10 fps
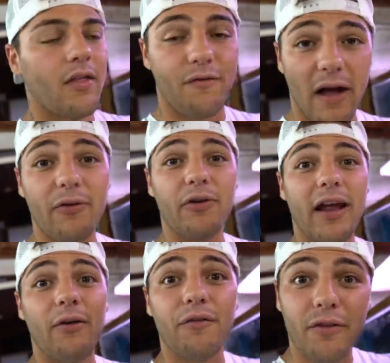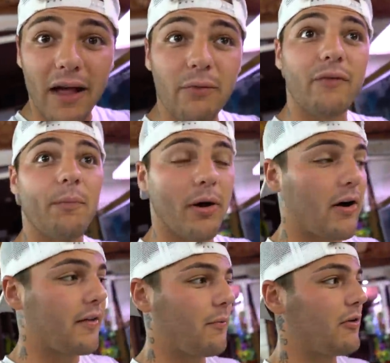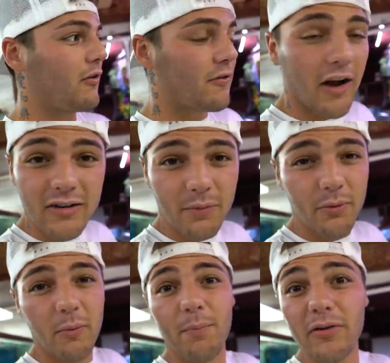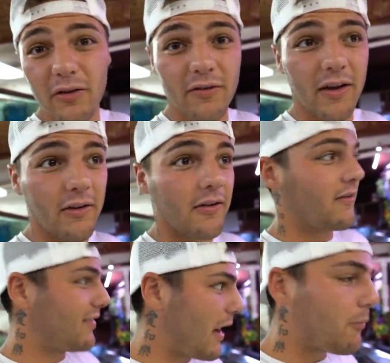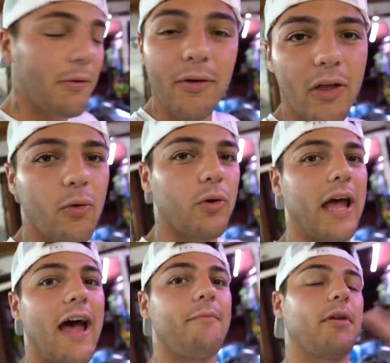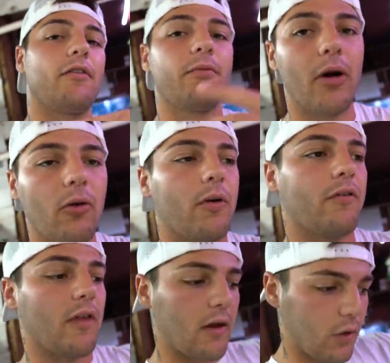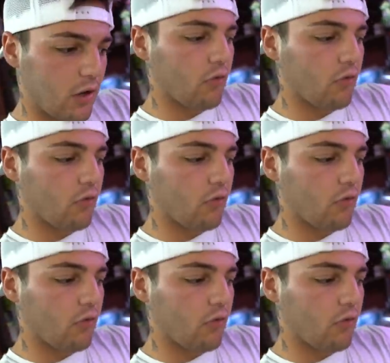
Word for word: The 500-gallon Fly River pond that we just stocked up with a bunch of cichlids. That would be really cool to have, but a smaller one so that it can